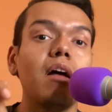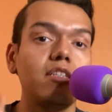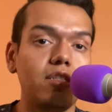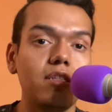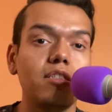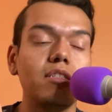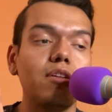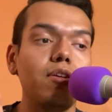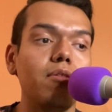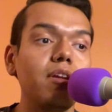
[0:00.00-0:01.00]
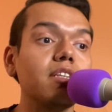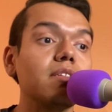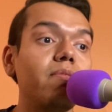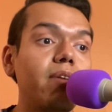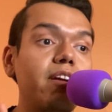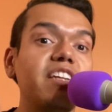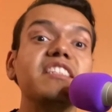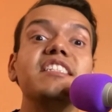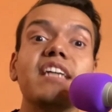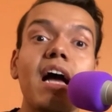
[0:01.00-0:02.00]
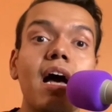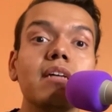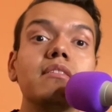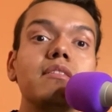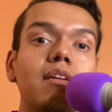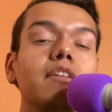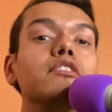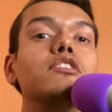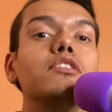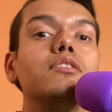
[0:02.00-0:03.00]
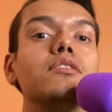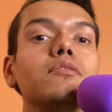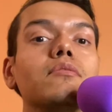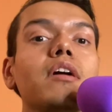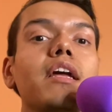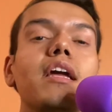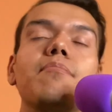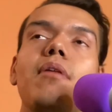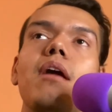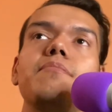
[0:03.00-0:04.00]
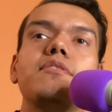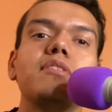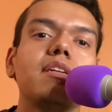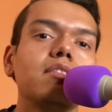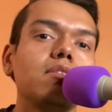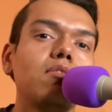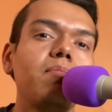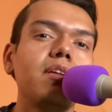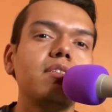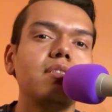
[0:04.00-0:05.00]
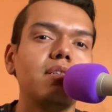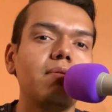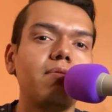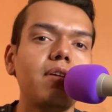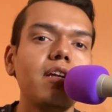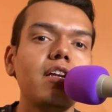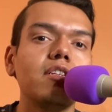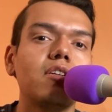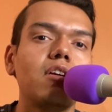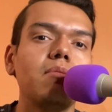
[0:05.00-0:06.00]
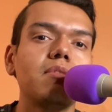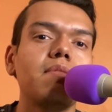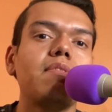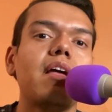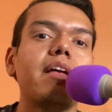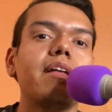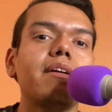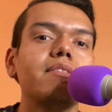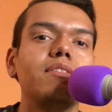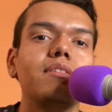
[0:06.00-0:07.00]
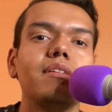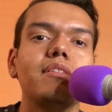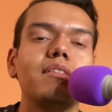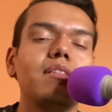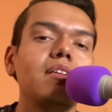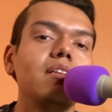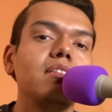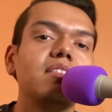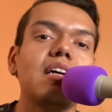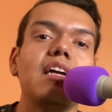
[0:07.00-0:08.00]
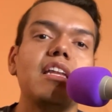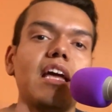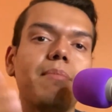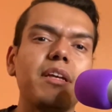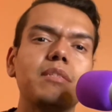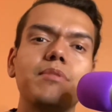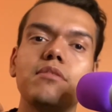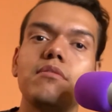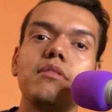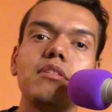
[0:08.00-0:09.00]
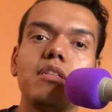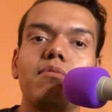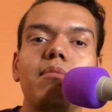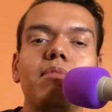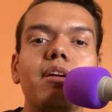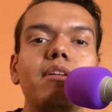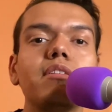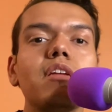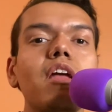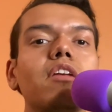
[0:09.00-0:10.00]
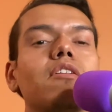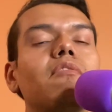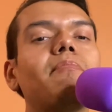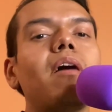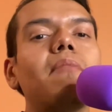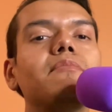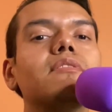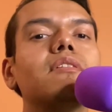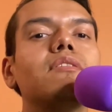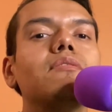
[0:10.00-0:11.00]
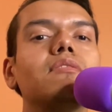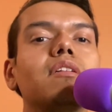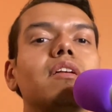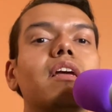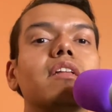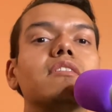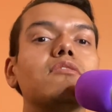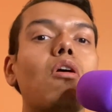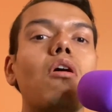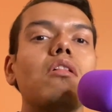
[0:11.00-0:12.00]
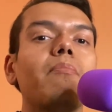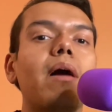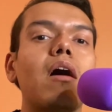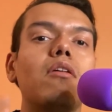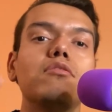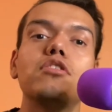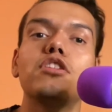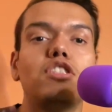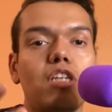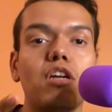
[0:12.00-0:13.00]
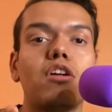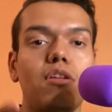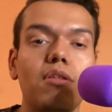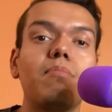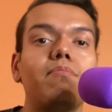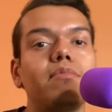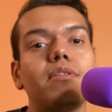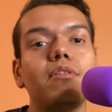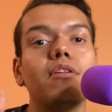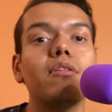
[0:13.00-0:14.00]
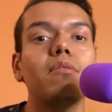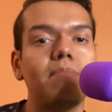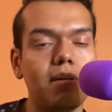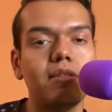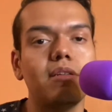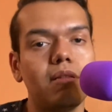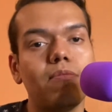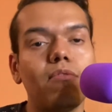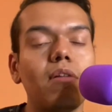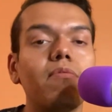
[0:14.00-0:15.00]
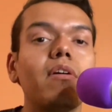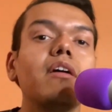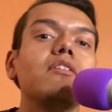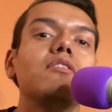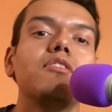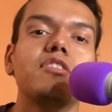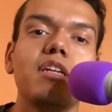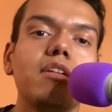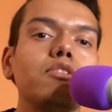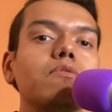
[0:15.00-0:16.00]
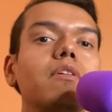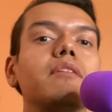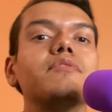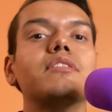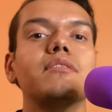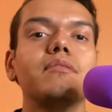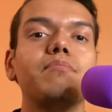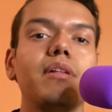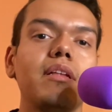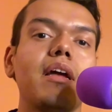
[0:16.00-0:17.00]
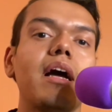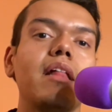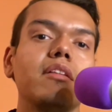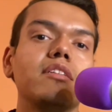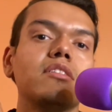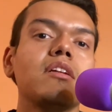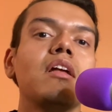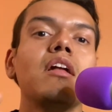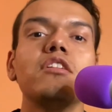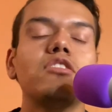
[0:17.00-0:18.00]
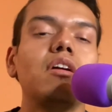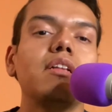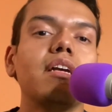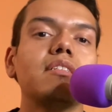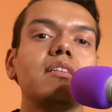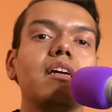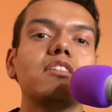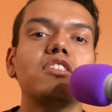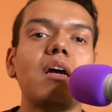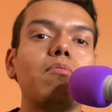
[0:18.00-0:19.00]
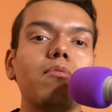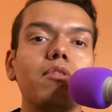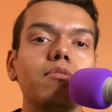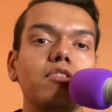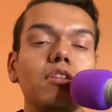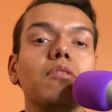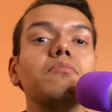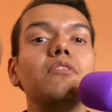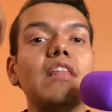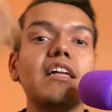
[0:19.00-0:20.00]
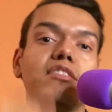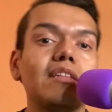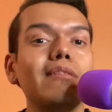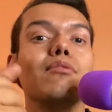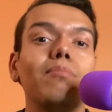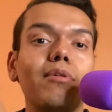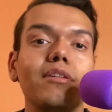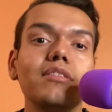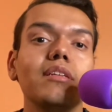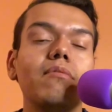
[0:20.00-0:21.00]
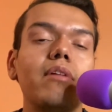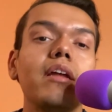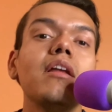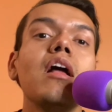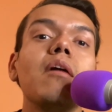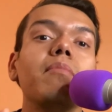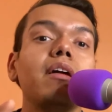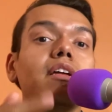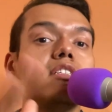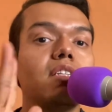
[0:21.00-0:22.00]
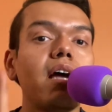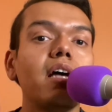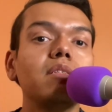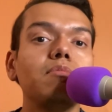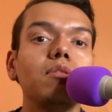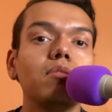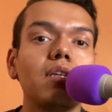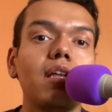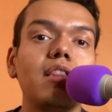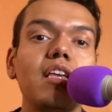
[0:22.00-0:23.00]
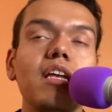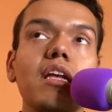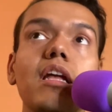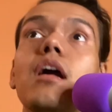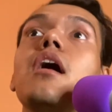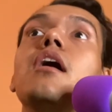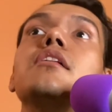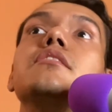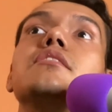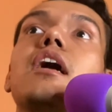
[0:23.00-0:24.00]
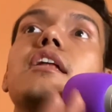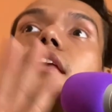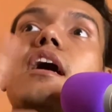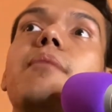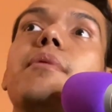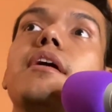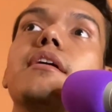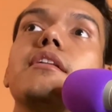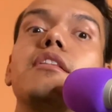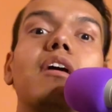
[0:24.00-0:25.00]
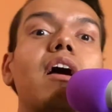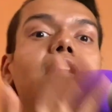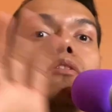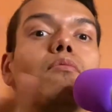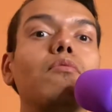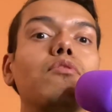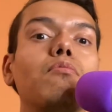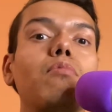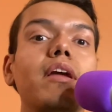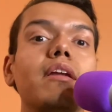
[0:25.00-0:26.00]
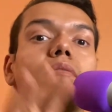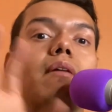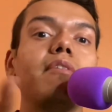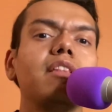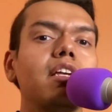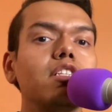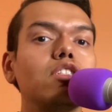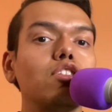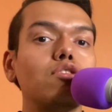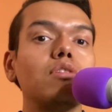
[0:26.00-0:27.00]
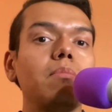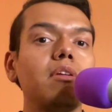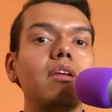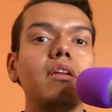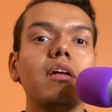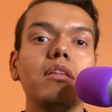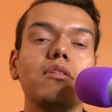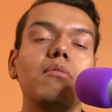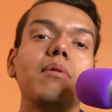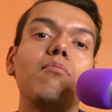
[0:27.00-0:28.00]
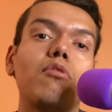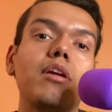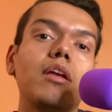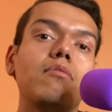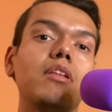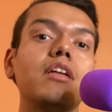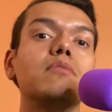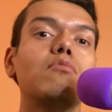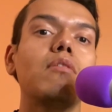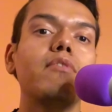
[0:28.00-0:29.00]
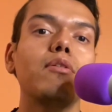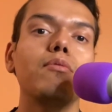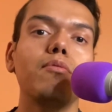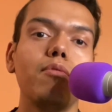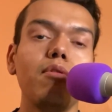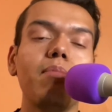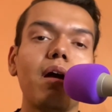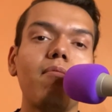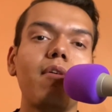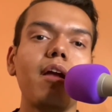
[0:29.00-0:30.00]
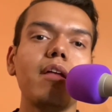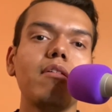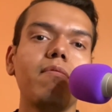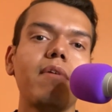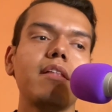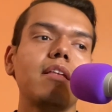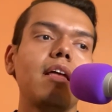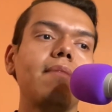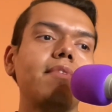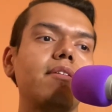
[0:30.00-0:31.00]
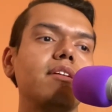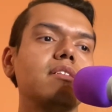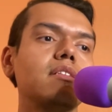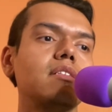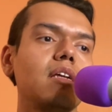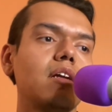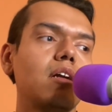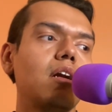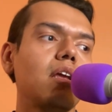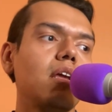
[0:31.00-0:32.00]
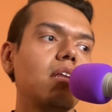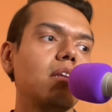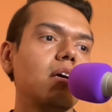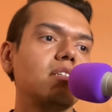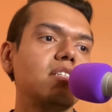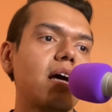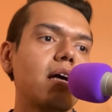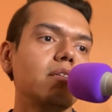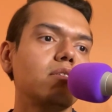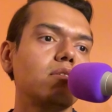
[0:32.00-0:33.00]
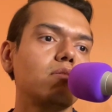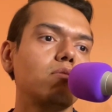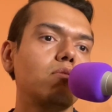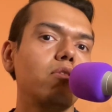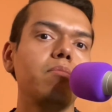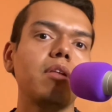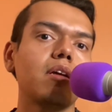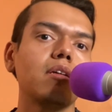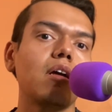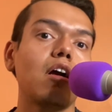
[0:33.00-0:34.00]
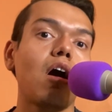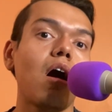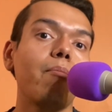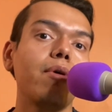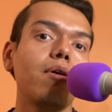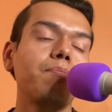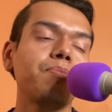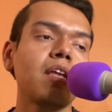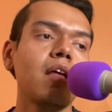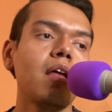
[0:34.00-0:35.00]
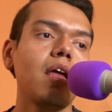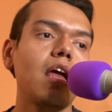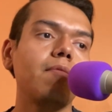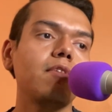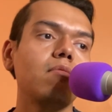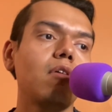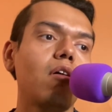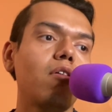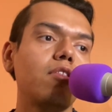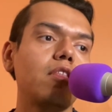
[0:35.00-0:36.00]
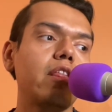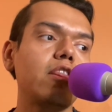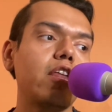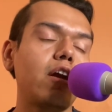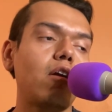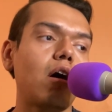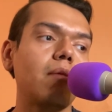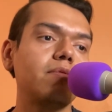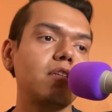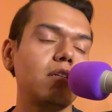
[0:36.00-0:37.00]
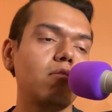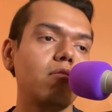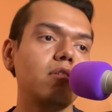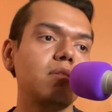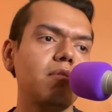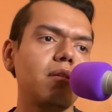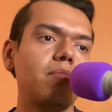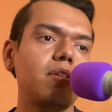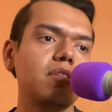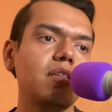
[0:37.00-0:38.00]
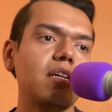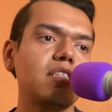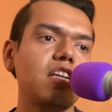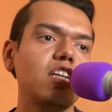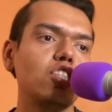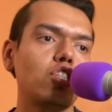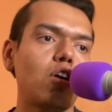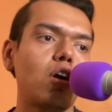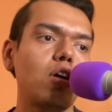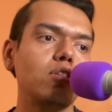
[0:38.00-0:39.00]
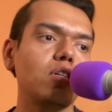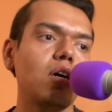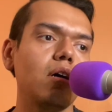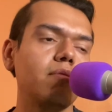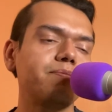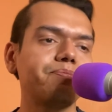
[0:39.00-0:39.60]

just a note, is a very jazz thing to do. In pop music, it's a little bit different in terms of like just the dynamics between the different players. With pop music, usually it's all about the singer, the person at the forefront, your Taylor Swifts, Billie Eilish, Charlie XCX, Chapel Roans, that's like the person, right? But in jazz music, the dynamic, the kind of the weight of everything is distributed a little bit more equally. It's more of a group effort, and you'll find that if there is a singer in a jazz group, like a combo, if you will, they're often going to be the person that's in charge of